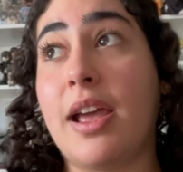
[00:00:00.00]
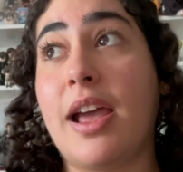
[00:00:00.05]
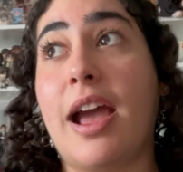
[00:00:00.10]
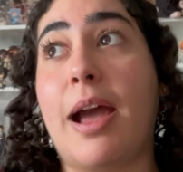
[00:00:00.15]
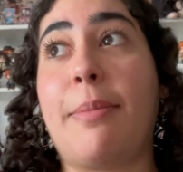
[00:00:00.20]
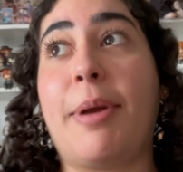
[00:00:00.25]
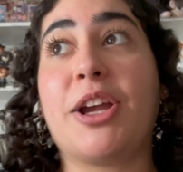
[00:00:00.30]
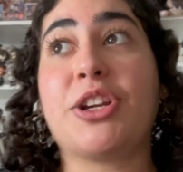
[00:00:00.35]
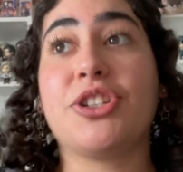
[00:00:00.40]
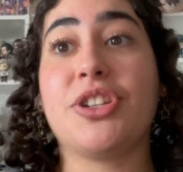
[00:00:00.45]

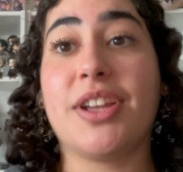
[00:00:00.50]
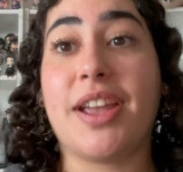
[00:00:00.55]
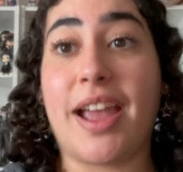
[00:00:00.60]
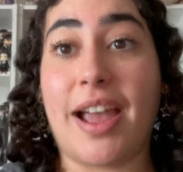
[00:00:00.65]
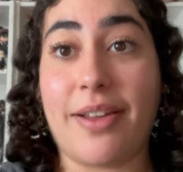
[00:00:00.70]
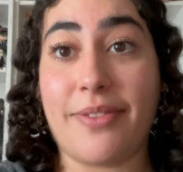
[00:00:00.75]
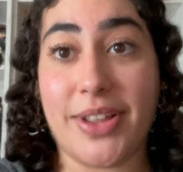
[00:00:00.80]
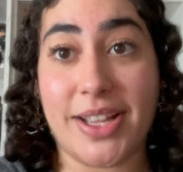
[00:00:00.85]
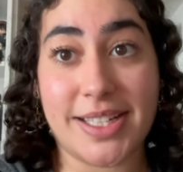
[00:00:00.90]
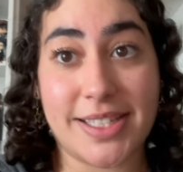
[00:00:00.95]
I'm actually
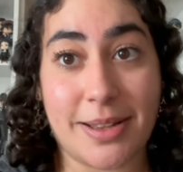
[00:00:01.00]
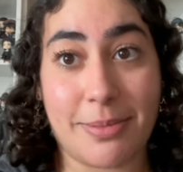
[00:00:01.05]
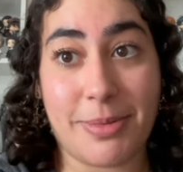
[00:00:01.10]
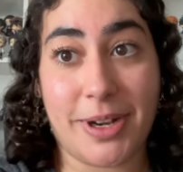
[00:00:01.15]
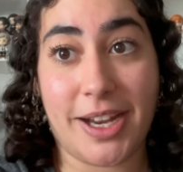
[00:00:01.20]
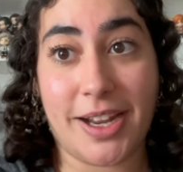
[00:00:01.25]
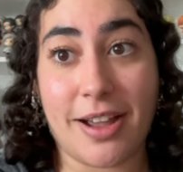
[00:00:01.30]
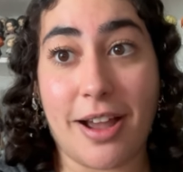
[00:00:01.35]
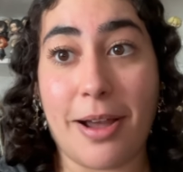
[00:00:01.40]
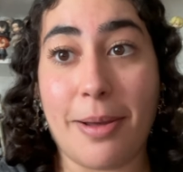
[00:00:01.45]
having
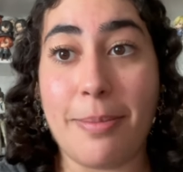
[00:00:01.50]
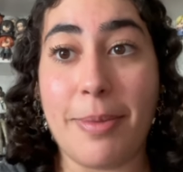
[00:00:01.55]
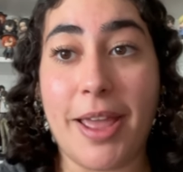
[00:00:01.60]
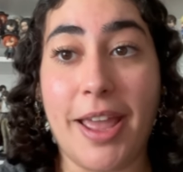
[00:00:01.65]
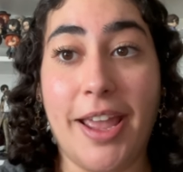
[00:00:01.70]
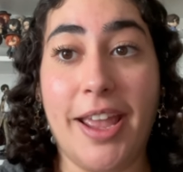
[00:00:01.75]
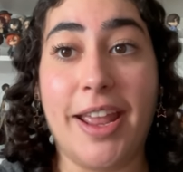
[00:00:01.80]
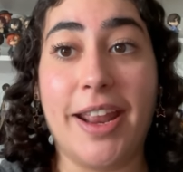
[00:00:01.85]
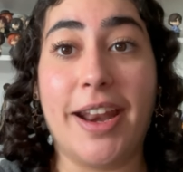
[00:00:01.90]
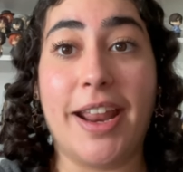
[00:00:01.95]
somebody come
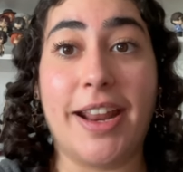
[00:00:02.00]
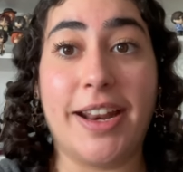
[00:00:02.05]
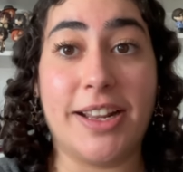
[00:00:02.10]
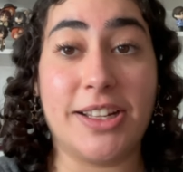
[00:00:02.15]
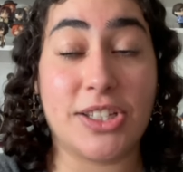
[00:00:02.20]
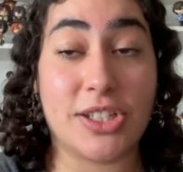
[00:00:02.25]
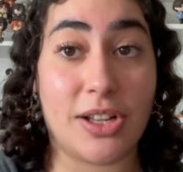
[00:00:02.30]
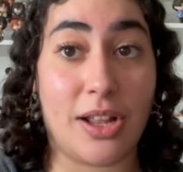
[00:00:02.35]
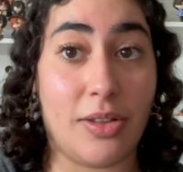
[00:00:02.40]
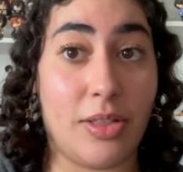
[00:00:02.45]
in and
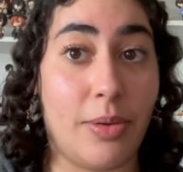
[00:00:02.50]
install